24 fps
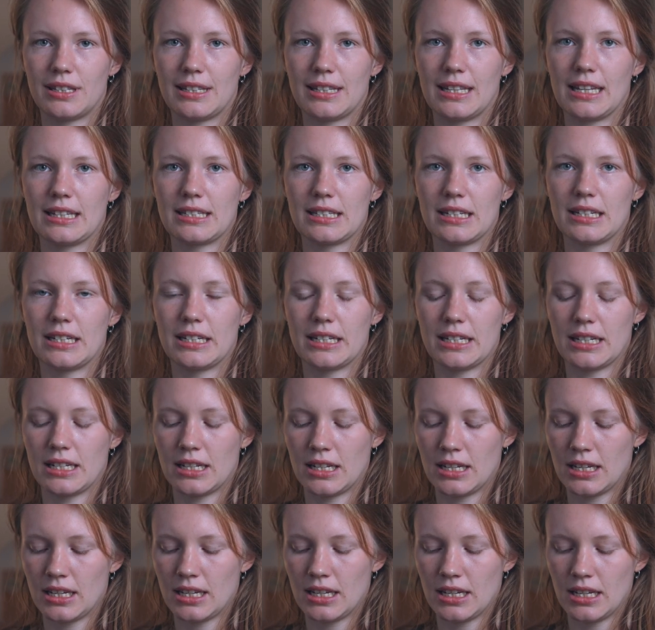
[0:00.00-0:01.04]
doesn't
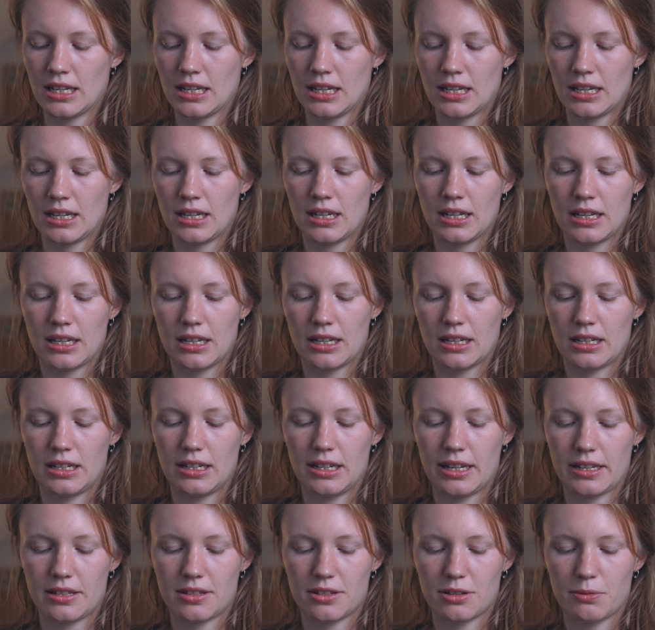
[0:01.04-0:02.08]

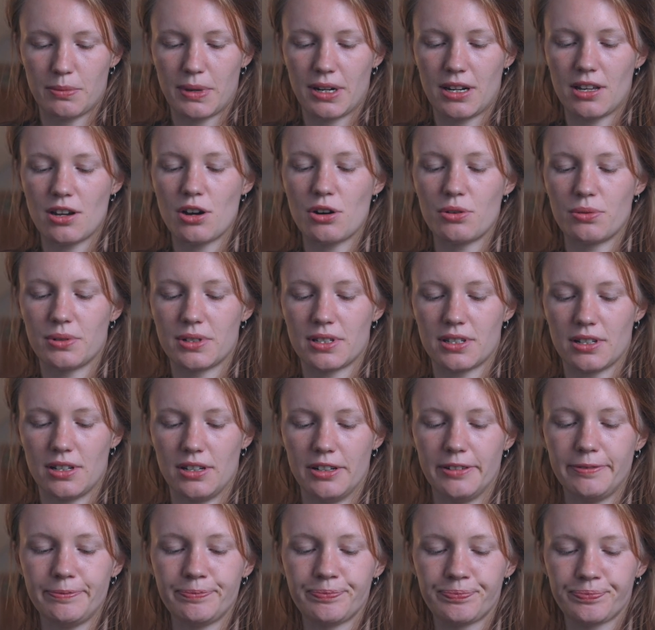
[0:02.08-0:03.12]
let so many holes
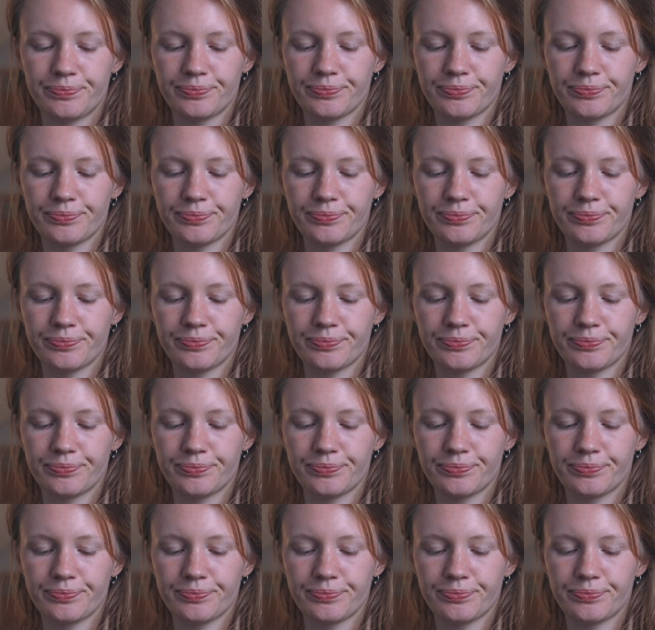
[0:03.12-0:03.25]
in.